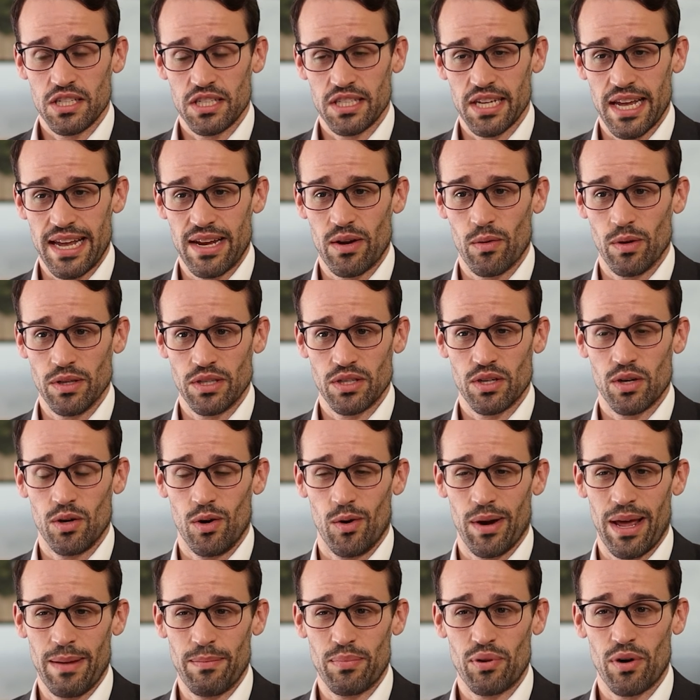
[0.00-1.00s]
to seek what's
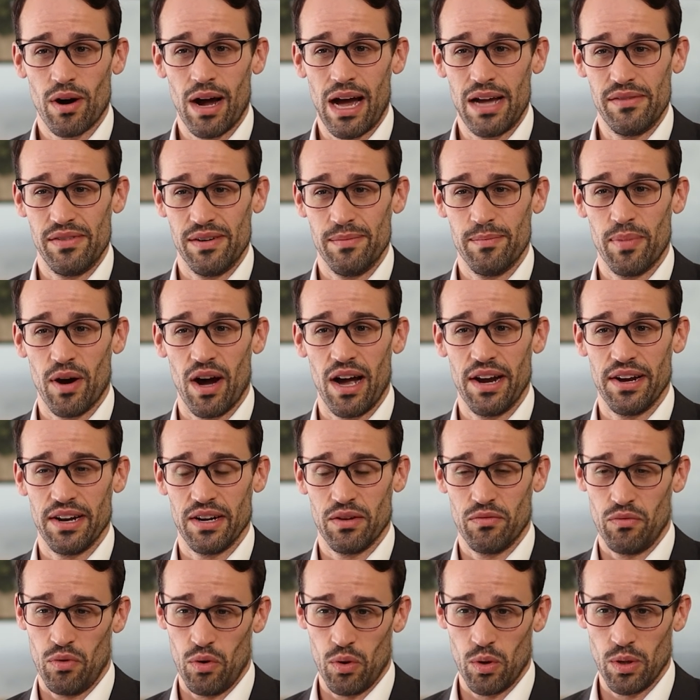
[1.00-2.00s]
called a private
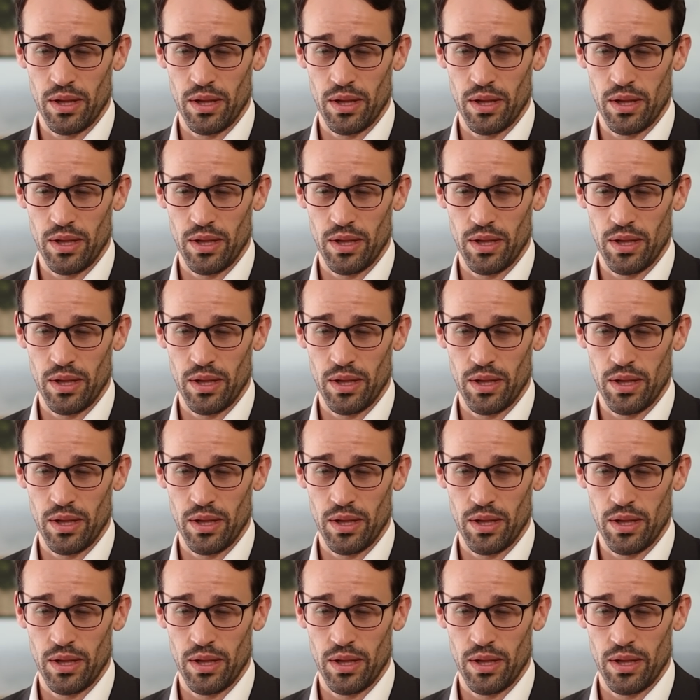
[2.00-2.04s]
binding